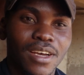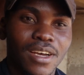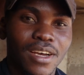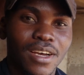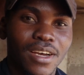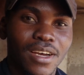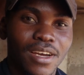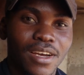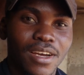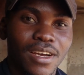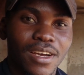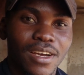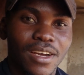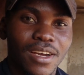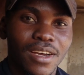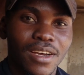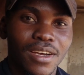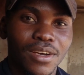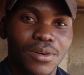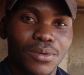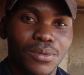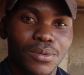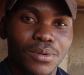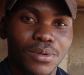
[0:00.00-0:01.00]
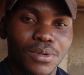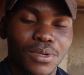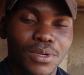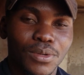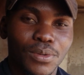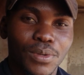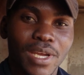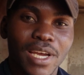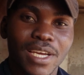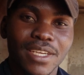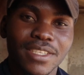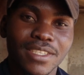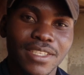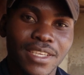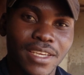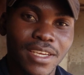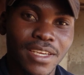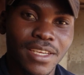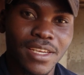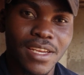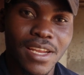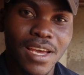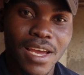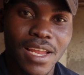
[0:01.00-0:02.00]
uh, we had
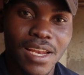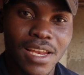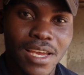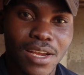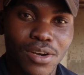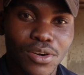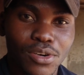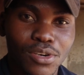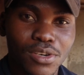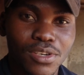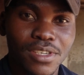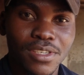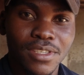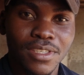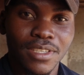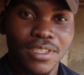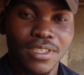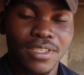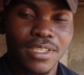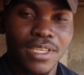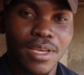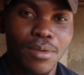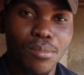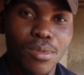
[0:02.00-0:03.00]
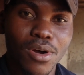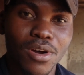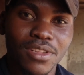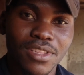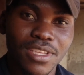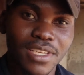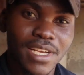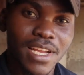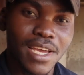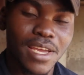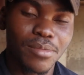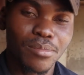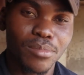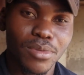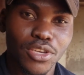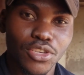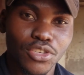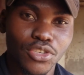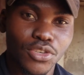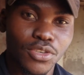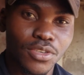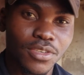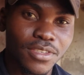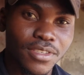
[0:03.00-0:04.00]
said earlier on it's about the
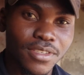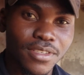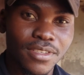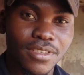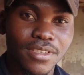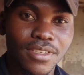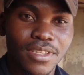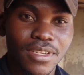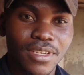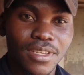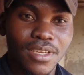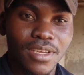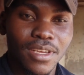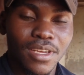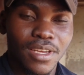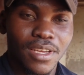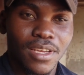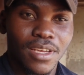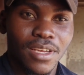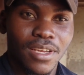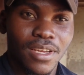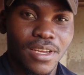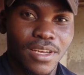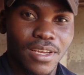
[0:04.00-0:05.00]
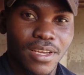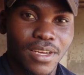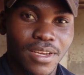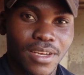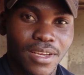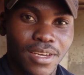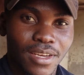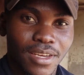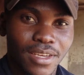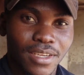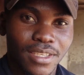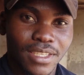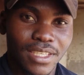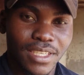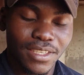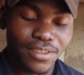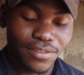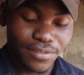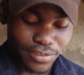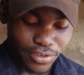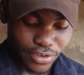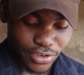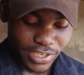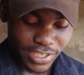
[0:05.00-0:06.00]
dimension uh,
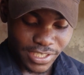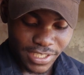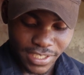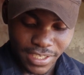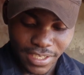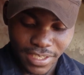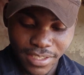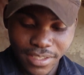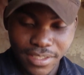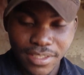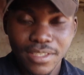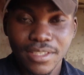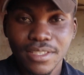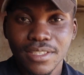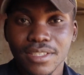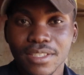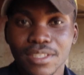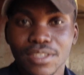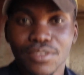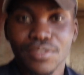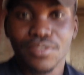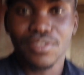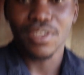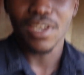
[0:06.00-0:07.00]
take for instance if